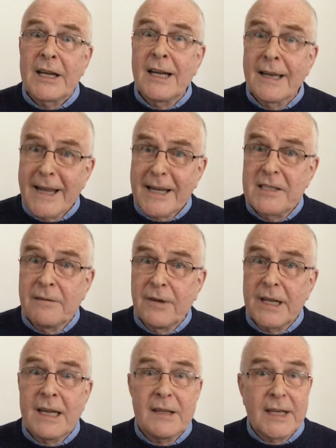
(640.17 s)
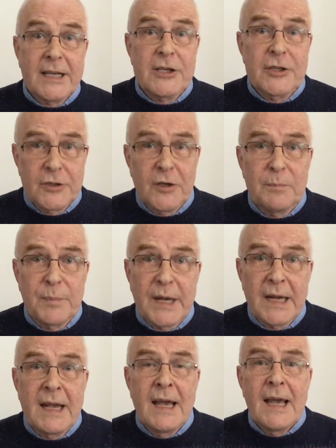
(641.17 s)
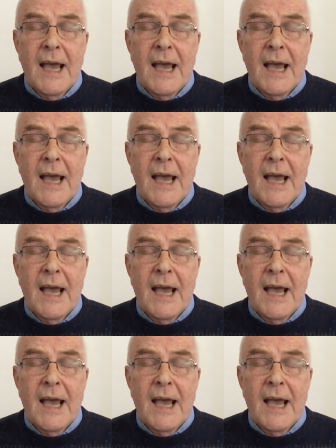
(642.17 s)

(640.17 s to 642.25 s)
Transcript: Collectively, they should be